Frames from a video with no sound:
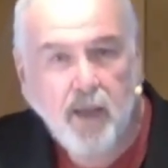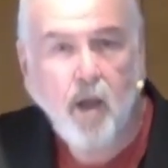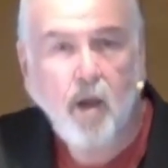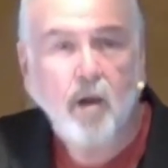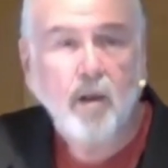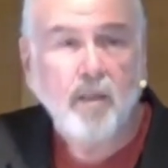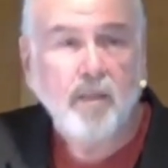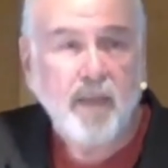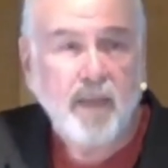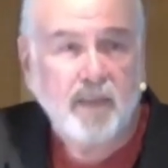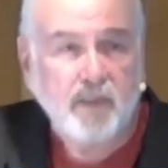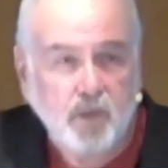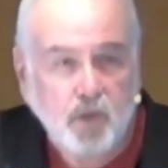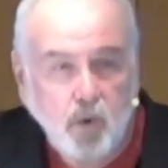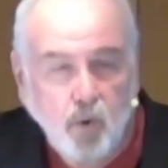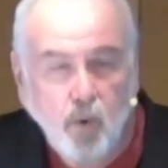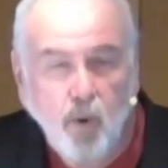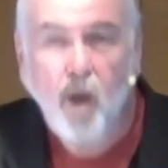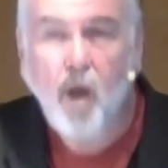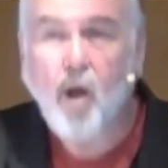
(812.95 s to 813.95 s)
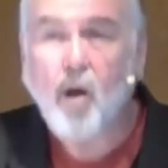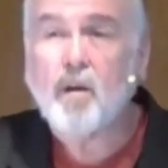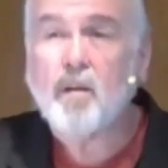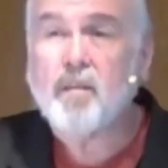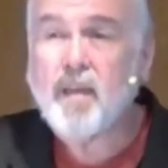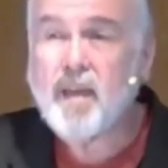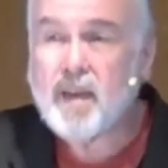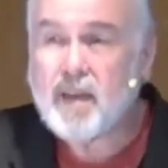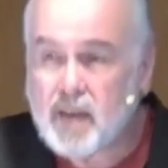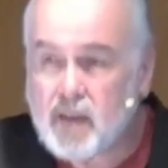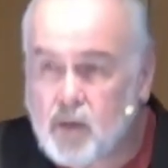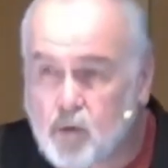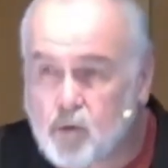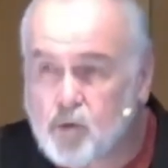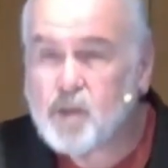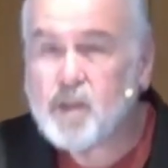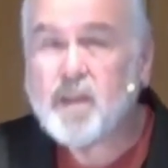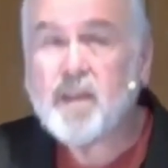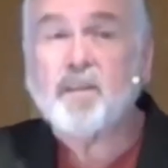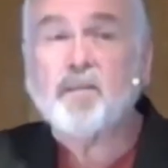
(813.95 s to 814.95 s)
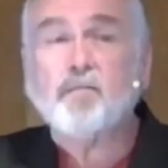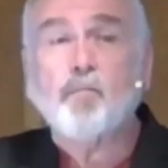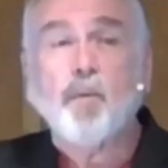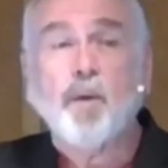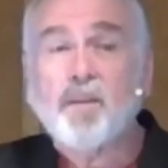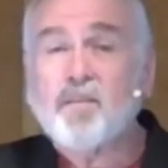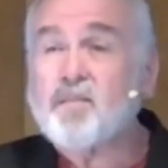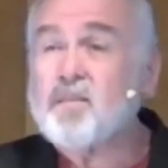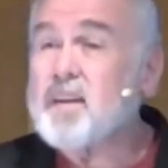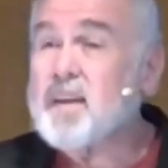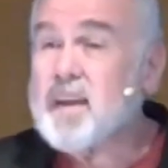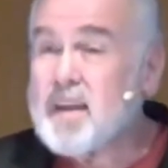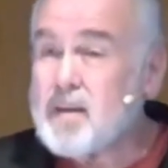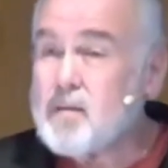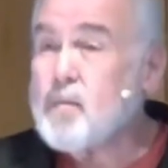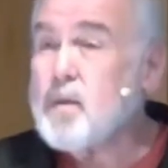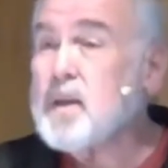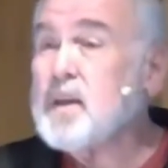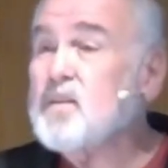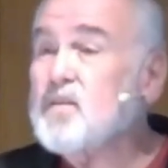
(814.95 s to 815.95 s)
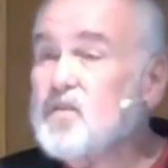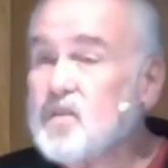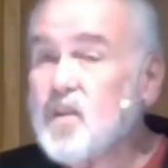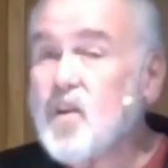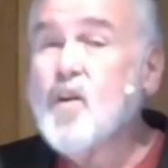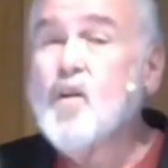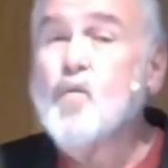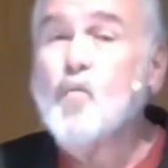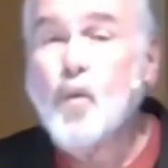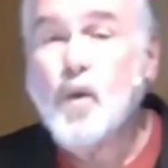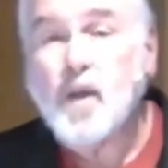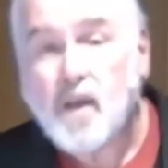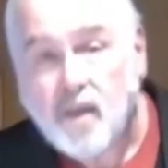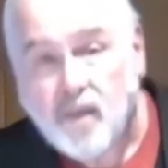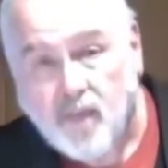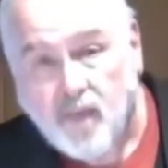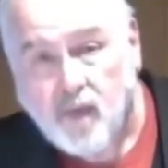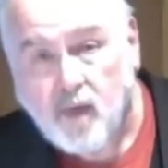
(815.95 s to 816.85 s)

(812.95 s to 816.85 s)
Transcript: all of that joy, all of that energy is present in me to start with.